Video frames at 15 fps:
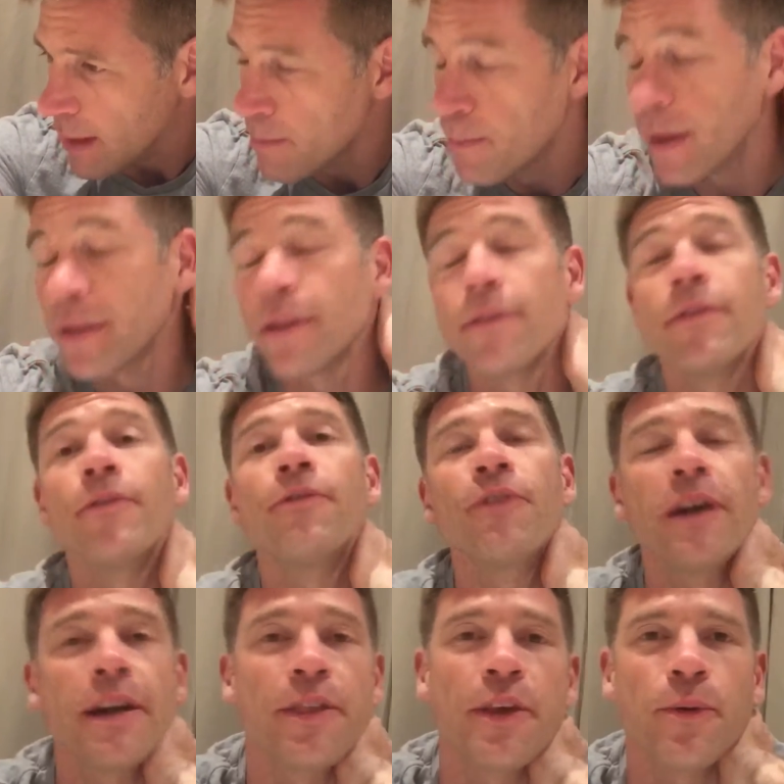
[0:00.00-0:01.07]
But the
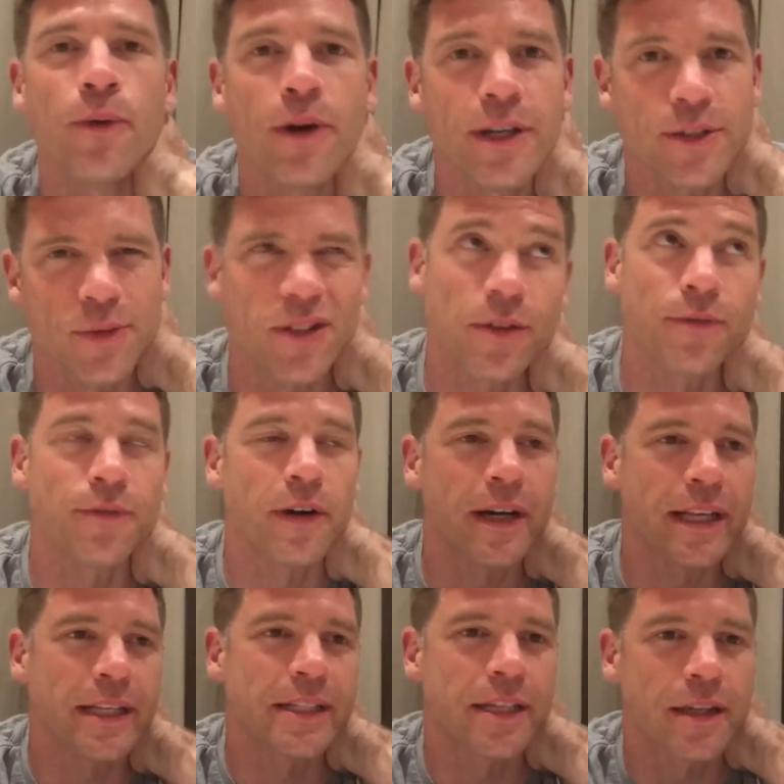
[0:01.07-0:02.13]
funny thing was, it's not
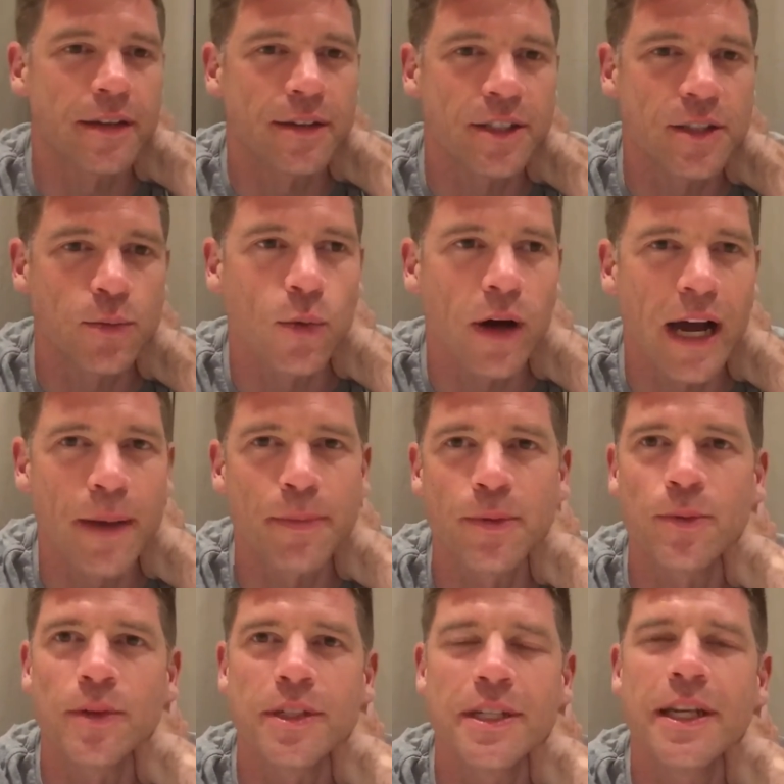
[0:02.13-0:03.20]
funny, it's kind of just what
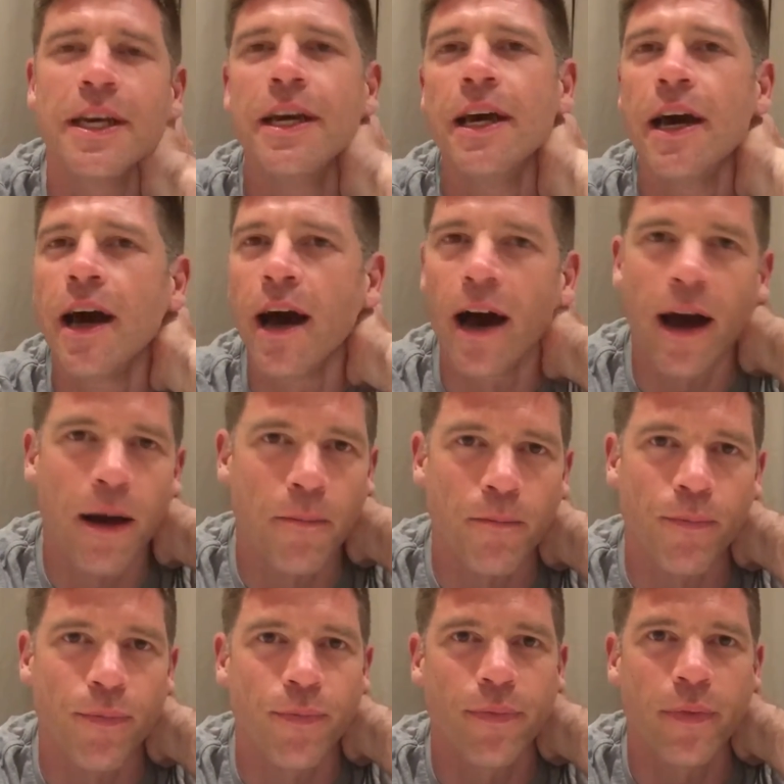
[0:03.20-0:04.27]
happened was,
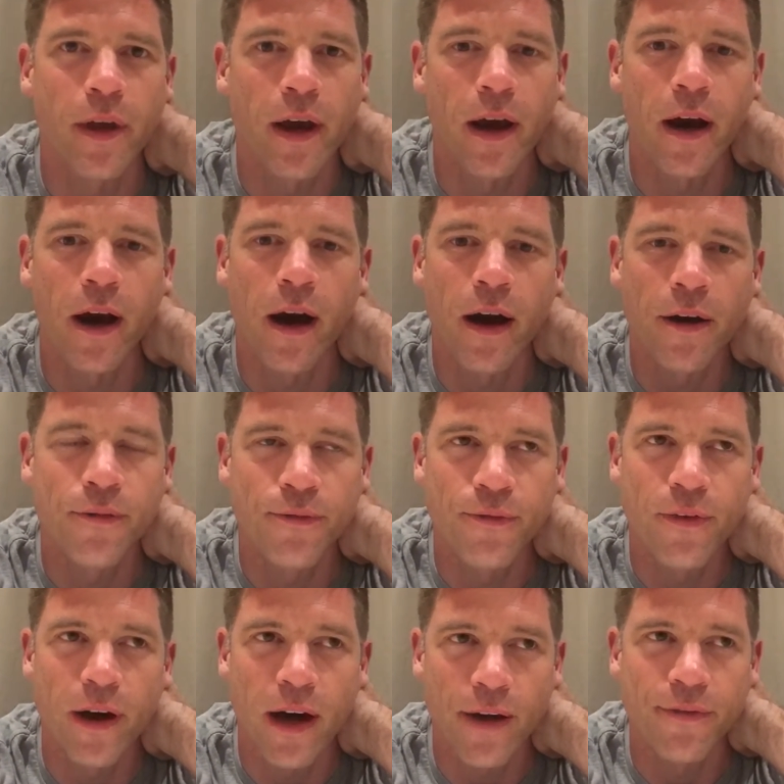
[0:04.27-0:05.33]
I've
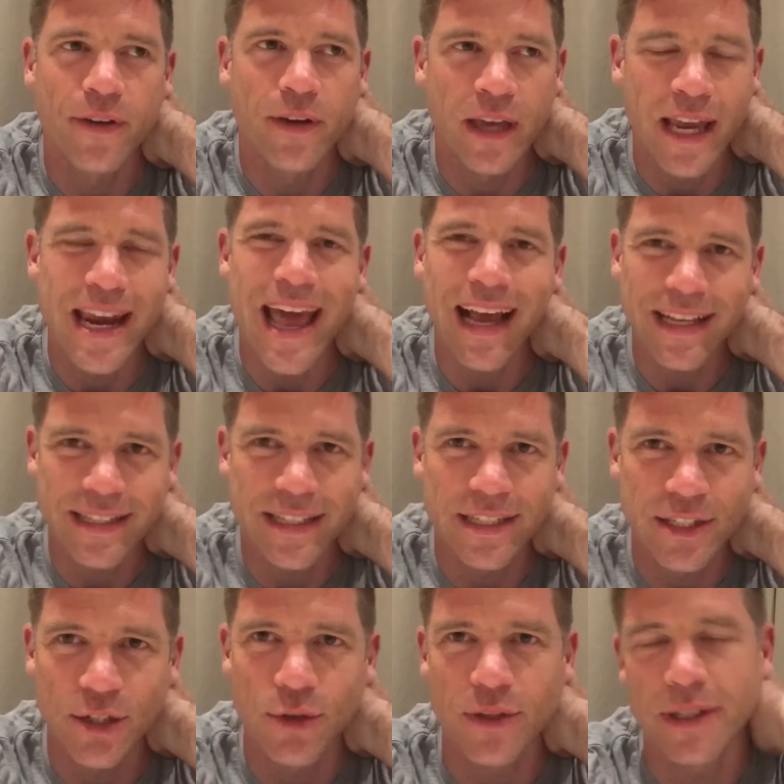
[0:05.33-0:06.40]

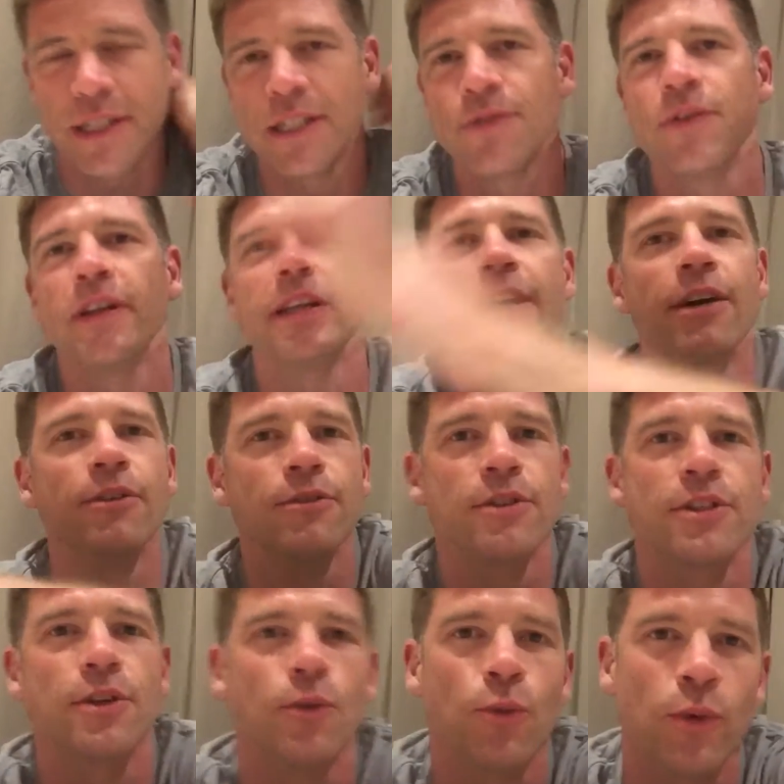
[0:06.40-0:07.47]
connected doing these
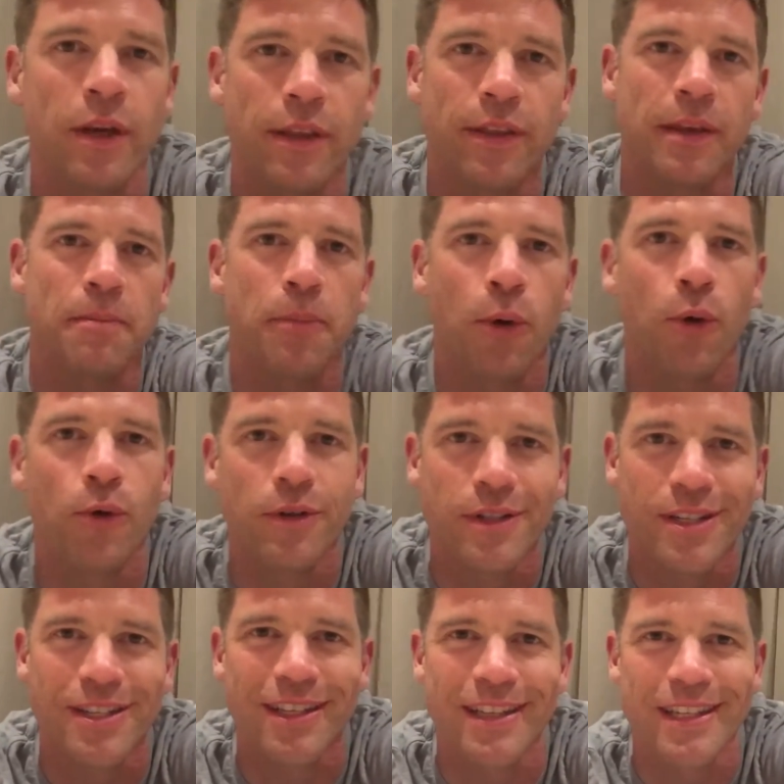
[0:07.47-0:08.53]
videos with the
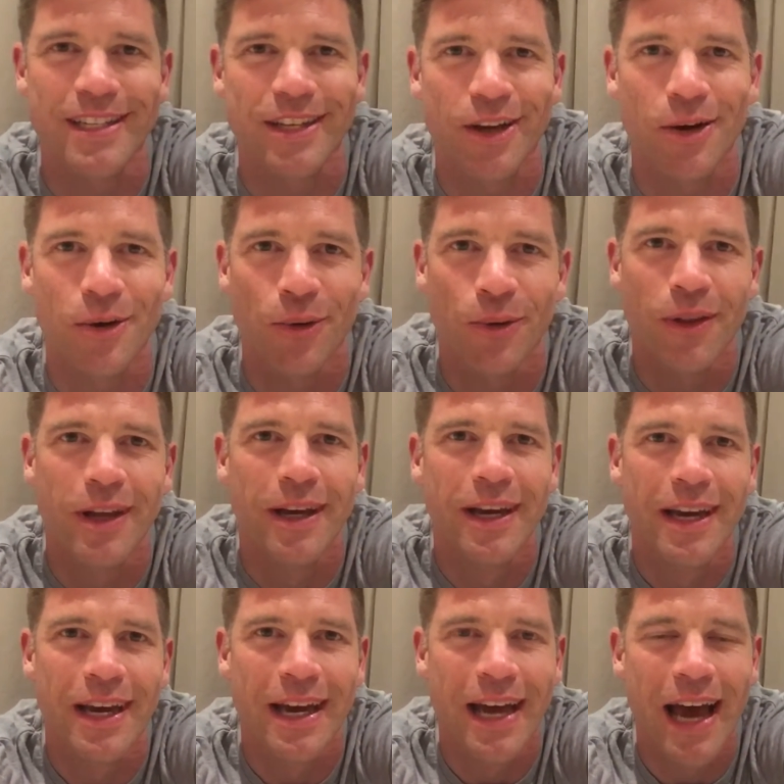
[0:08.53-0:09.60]
importance that this goal
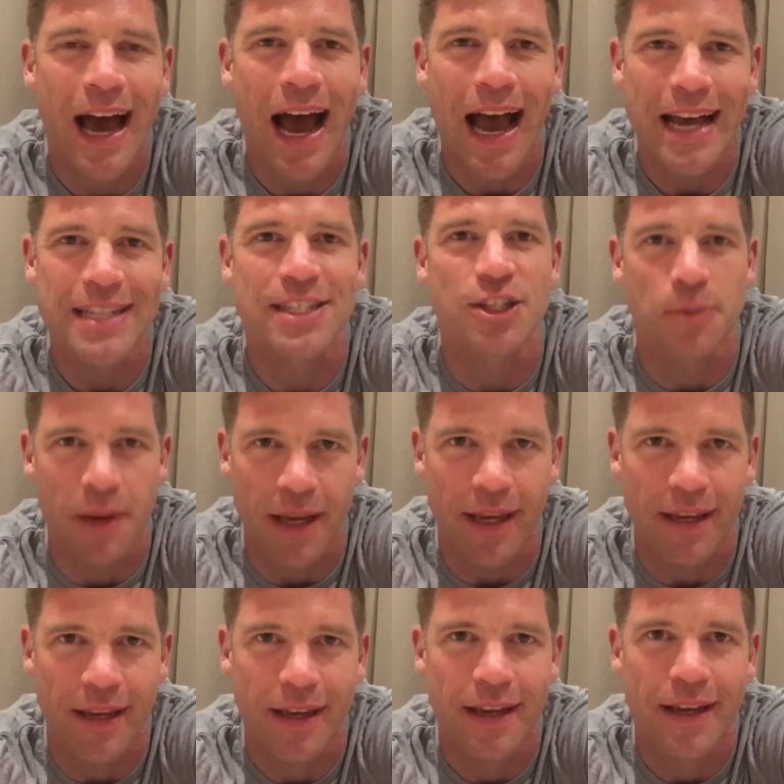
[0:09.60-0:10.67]
has to
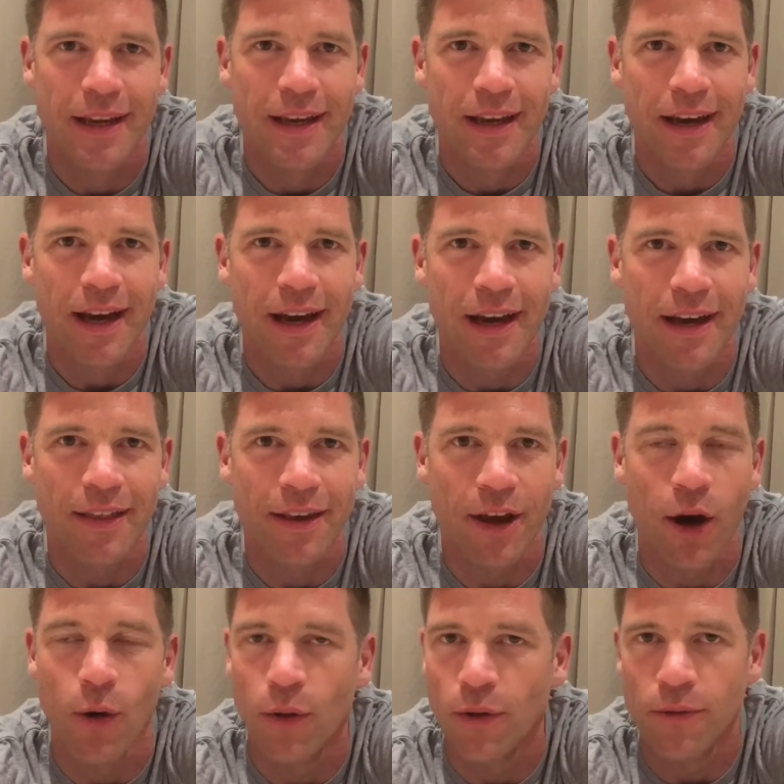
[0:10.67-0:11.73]
me, the
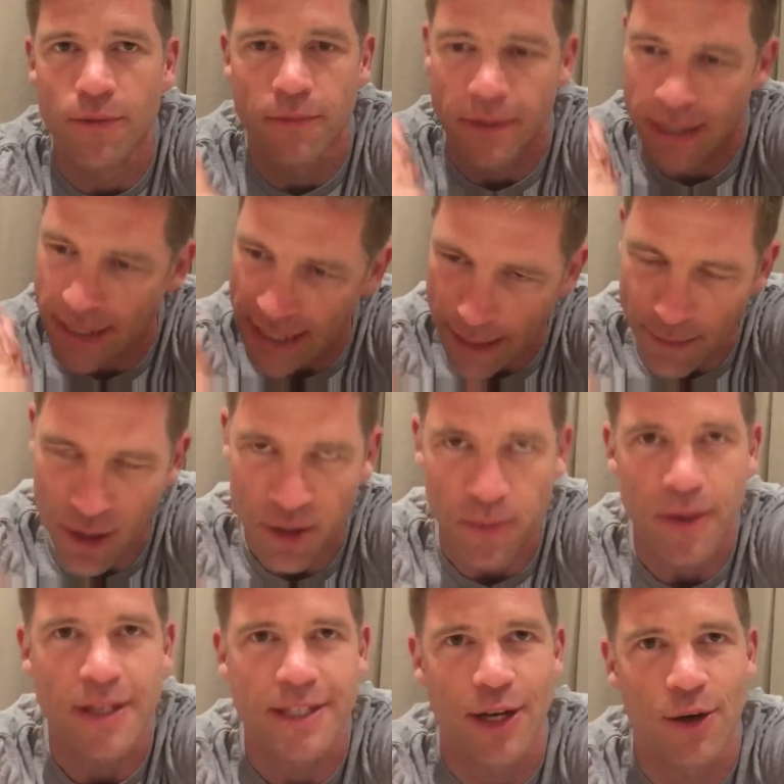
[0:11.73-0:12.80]
goal of
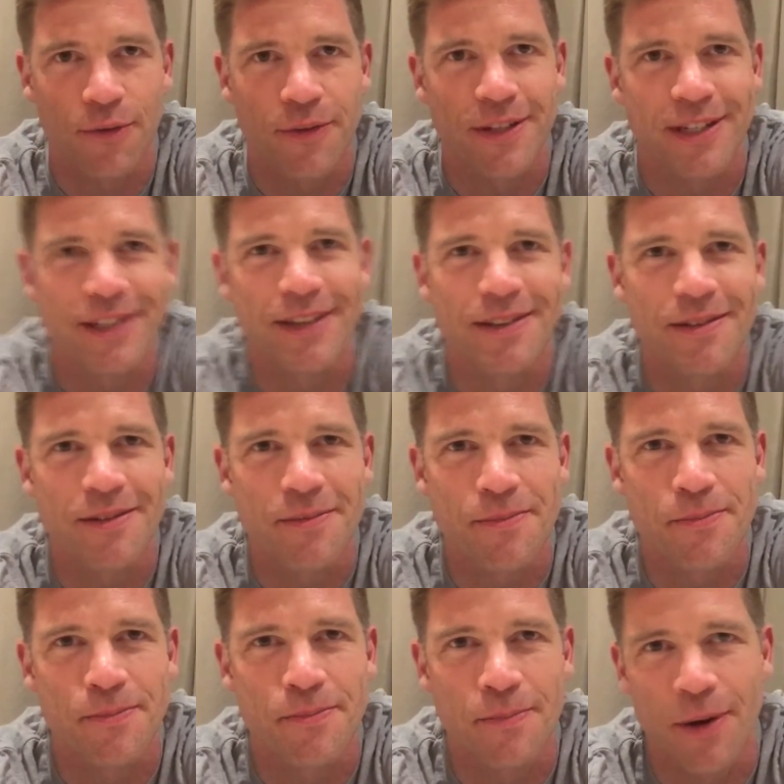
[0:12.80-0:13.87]
establishing myself as a
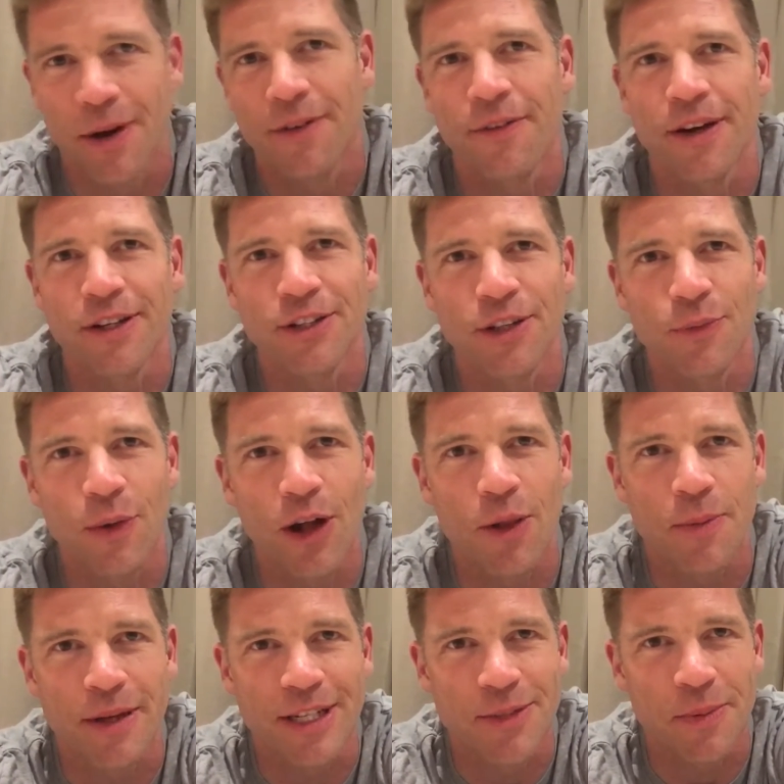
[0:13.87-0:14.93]
motivational
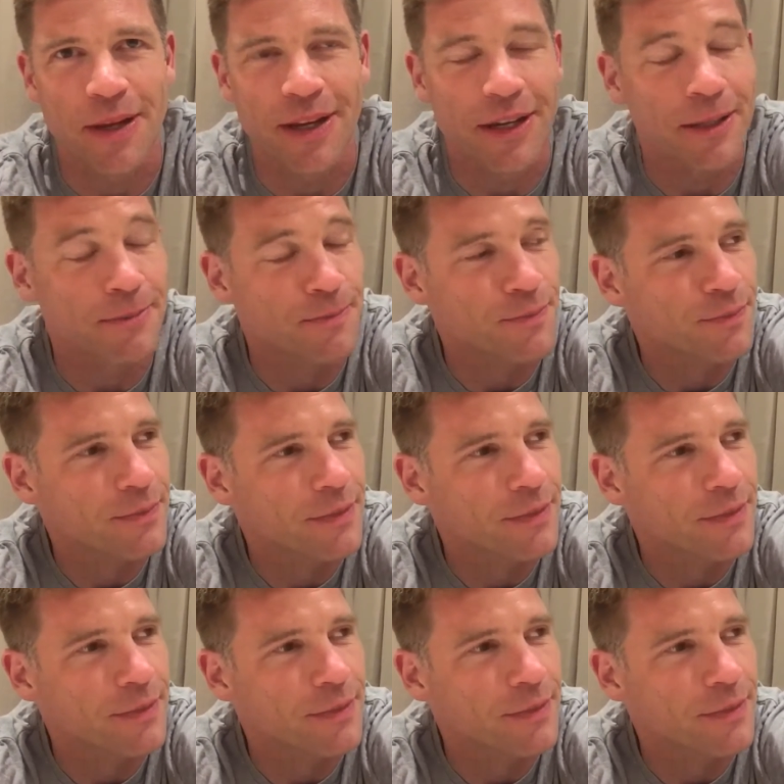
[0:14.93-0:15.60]
well-being speaker.